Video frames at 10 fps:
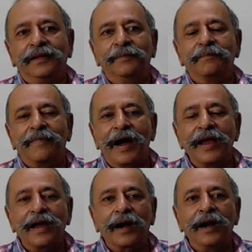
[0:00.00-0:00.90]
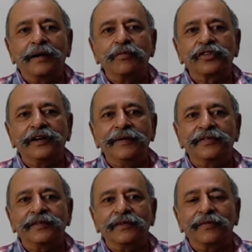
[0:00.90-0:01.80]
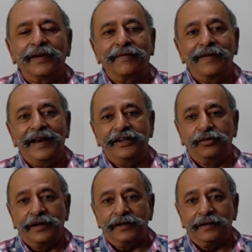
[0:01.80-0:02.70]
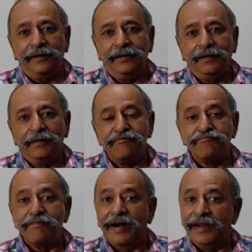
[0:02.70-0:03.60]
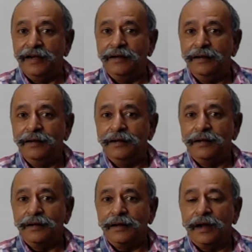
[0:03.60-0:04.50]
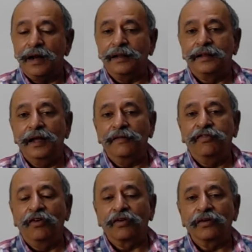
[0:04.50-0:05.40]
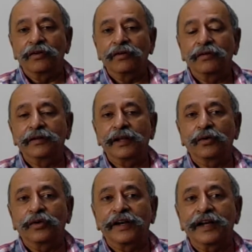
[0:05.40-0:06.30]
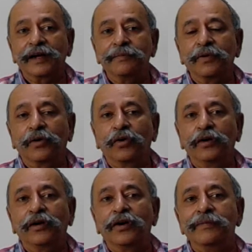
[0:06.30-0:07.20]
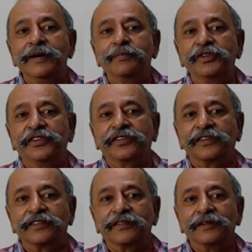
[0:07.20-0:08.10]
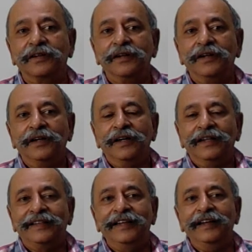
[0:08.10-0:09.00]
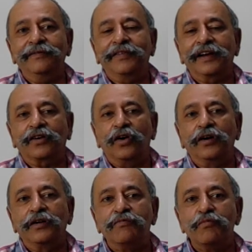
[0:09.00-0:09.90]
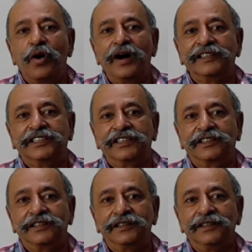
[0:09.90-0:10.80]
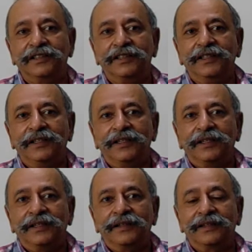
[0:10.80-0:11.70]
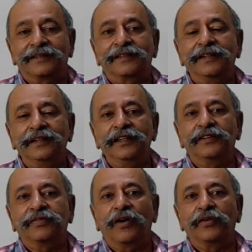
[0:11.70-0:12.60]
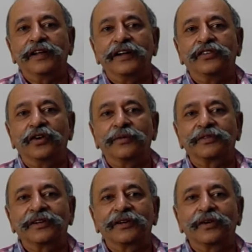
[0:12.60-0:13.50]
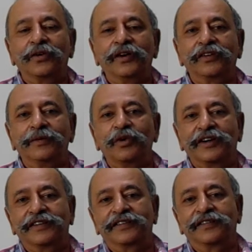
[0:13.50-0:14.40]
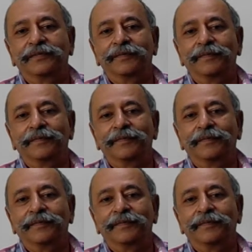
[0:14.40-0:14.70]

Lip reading: The migrant Muslims were well educated, moneyed, and therefore they could take up good government positions. They were called Muhajirs. The Sindhis found their jobs going to the Muhajirs.